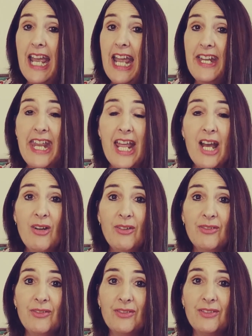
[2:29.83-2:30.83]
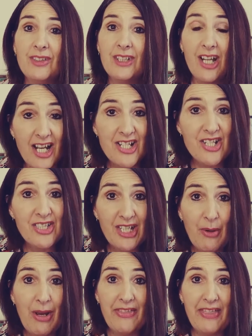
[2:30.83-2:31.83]
And now, I just
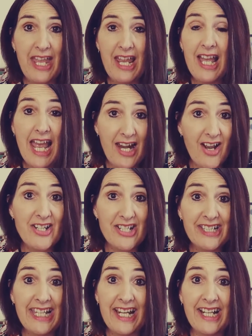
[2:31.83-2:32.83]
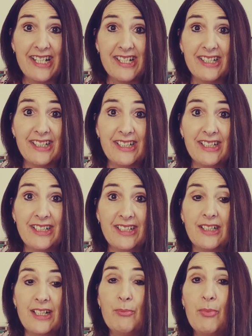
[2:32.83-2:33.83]
go out there and I just get it.
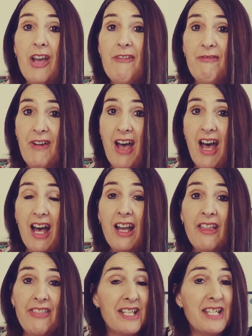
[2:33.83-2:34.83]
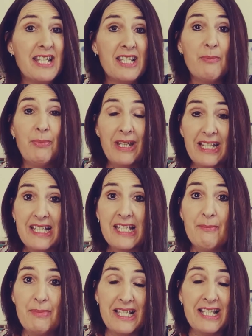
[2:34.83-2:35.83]
By far, this is the
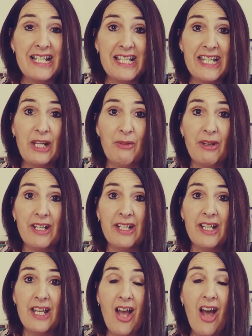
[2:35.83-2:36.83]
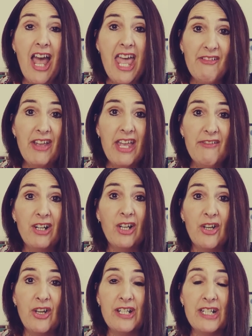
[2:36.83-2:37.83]
biggest business secret I have ever
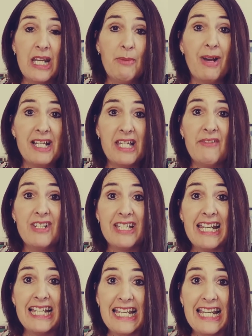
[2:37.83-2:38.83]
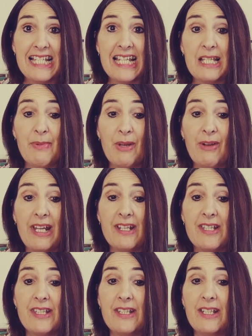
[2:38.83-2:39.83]
learned in my 17 years
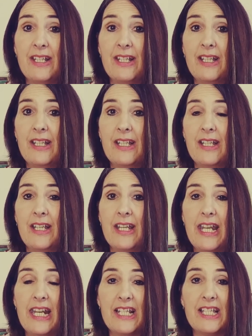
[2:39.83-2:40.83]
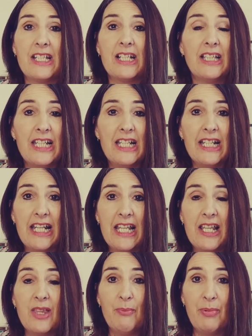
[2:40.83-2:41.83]
experience. It is
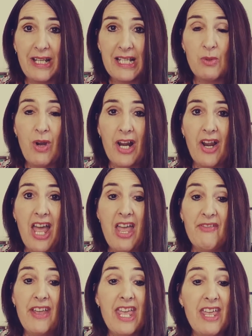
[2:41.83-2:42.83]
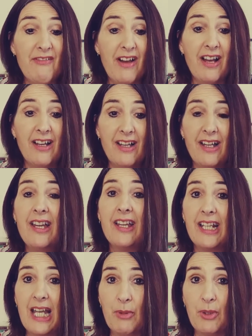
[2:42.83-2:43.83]
clearly the biggest one I have ever
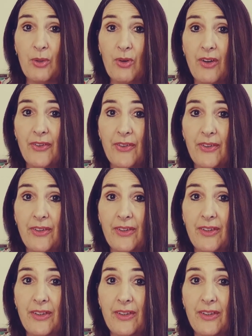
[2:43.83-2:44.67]
come across.